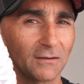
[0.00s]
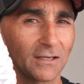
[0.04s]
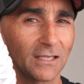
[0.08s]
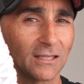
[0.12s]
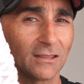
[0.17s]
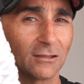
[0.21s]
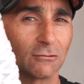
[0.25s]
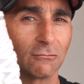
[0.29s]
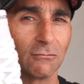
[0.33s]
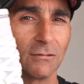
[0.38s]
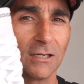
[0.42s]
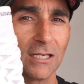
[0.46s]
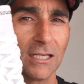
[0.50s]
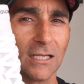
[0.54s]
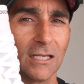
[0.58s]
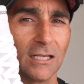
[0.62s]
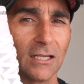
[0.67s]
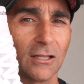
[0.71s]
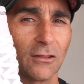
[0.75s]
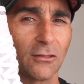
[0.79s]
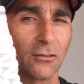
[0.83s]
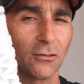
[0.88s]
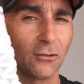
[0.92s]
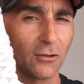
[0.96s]
in the
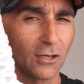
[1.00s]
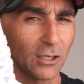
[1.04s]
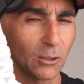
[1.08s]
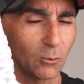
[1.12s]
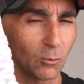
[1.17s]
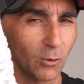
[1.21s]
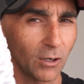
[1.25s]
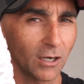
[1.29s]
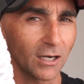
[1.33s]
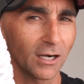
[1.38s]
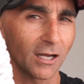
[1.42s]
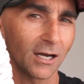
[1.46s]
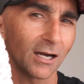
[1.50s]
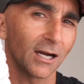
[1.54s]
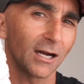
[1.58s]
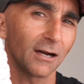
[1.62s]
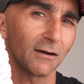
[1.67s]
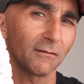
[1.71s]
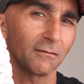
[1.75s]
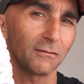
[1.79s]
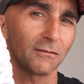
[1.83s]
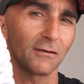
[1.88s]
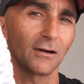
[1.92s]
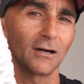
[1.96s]
rear,
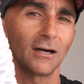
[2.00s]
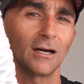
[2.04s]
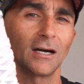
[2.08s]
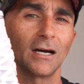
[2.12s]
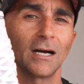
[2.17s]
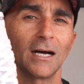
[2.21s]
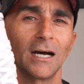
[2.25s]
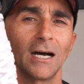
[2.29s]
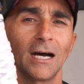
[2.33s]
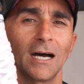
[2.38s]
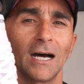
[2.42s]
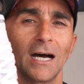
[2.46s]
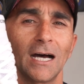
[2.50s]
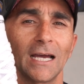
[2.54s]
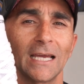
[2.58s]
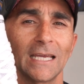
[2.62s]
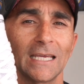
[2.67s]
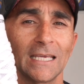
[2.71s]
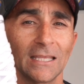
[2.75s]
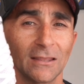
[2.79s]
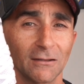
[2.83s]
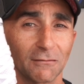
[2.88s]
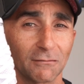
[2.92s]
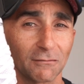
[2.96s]
31.5
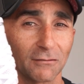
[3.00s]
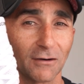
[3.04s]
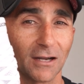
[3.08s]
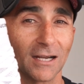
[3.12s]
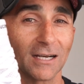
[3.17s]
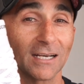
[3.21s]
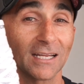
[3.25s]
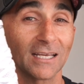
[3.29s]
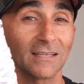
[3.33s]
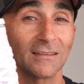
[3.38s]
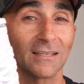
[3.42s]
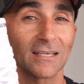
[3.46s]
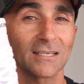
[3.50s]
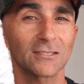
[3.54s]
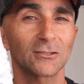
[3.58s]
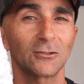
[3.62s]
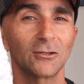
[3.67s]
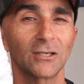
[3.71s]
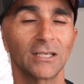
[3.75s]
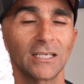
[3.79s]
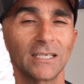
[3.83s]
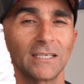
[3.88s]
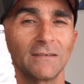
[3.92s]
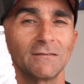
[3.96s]
in the front, and that's
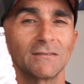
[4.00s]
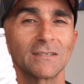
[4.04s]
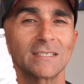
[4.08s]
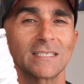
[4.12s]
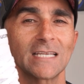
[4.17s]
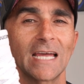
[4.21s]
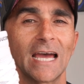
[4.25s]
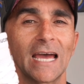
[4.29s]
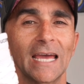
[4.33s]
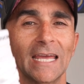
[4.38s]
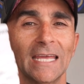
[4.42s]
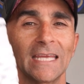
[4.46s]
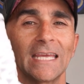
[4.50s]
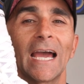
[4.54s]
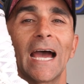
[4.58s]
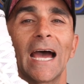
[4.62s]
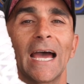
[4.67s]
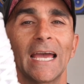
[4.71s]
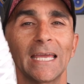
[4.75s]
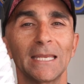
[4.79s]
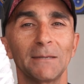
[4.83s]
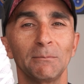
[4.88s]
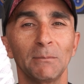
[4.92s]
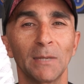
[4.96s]
going to give us a
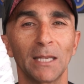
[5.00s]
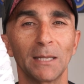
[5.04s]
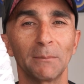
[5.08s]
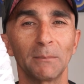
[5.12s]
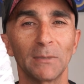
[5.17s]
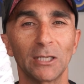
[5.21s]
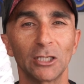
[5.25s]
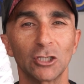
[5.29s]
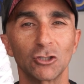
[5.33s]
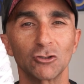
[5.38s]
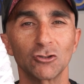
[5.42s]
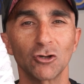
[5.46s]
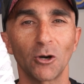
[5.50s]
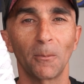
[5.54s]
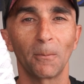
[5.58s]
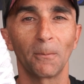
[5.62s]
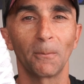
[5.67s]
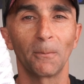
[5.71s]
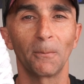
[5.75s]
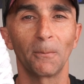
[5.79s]
8mm drop.